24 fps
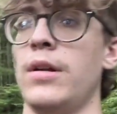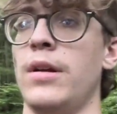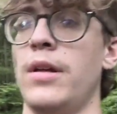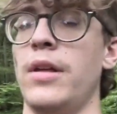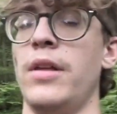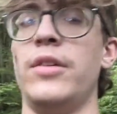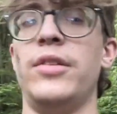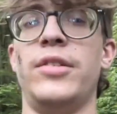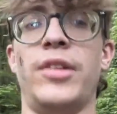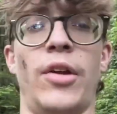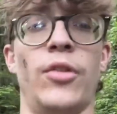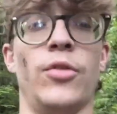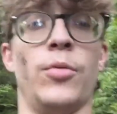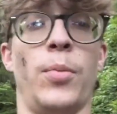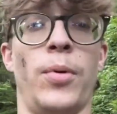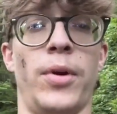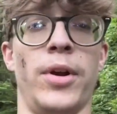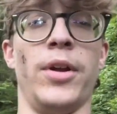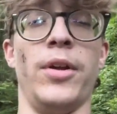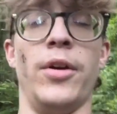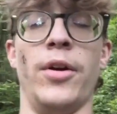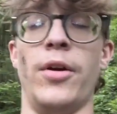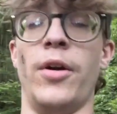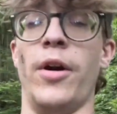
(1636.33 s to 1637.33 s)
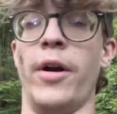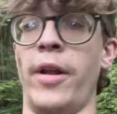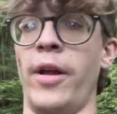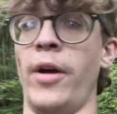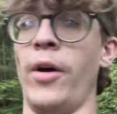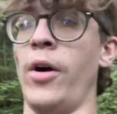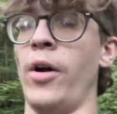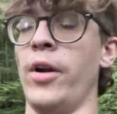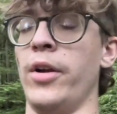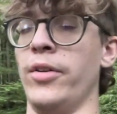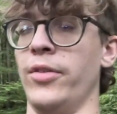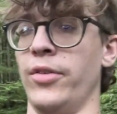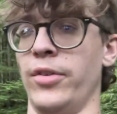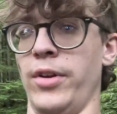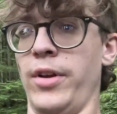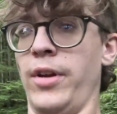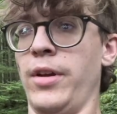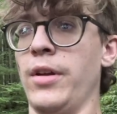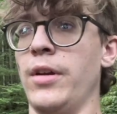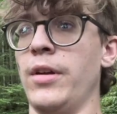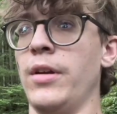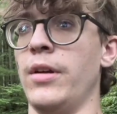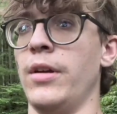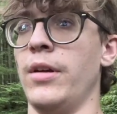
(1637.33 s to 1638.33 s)
Sounds pretty good right now, honestly.
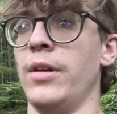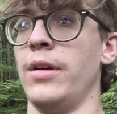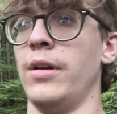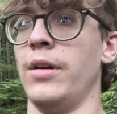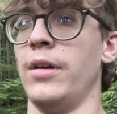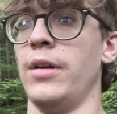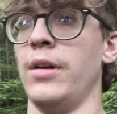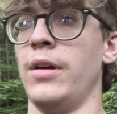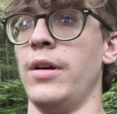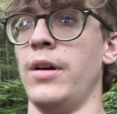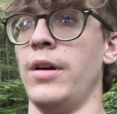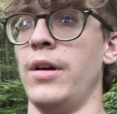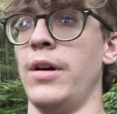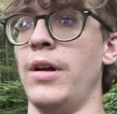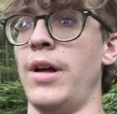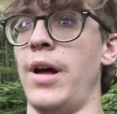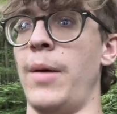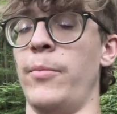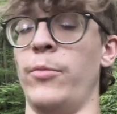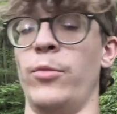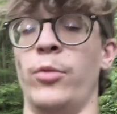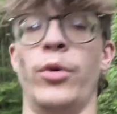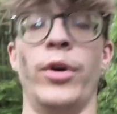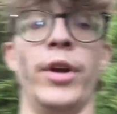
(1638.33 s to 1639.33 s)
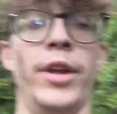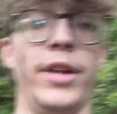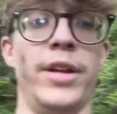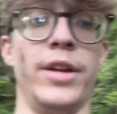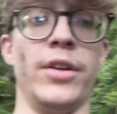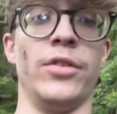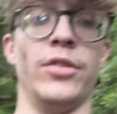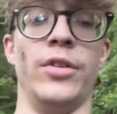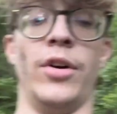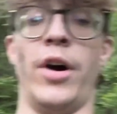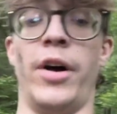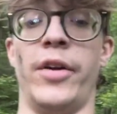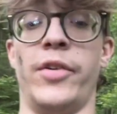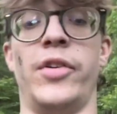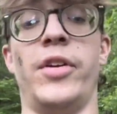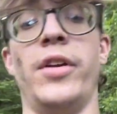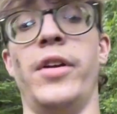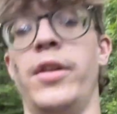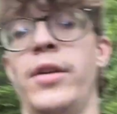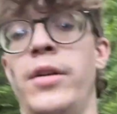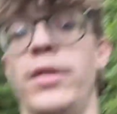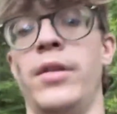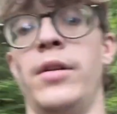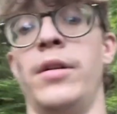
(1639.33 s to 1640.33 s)
I'm really
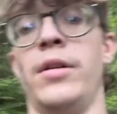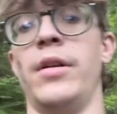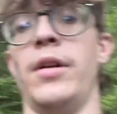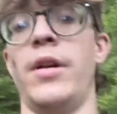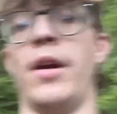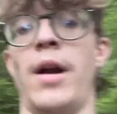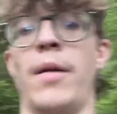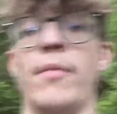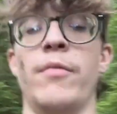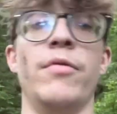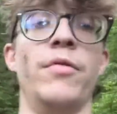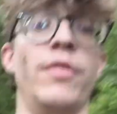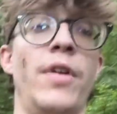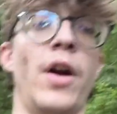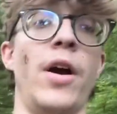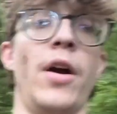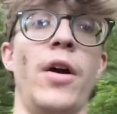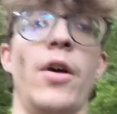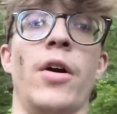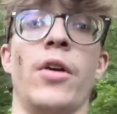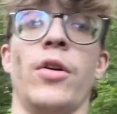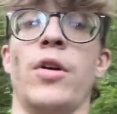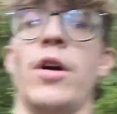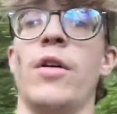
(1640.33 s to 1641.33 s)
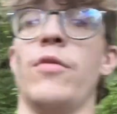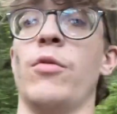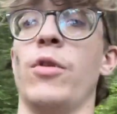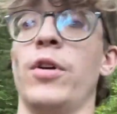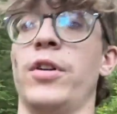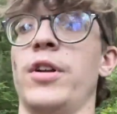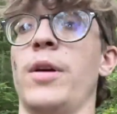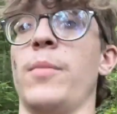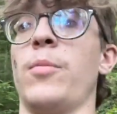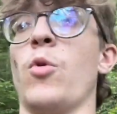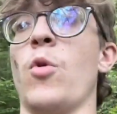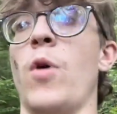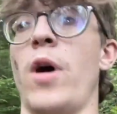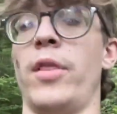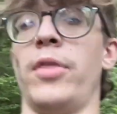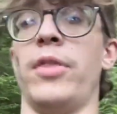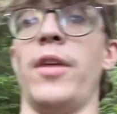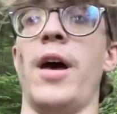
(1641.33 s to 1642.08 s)
exhausted and I'm very hungry. I've worked up quite the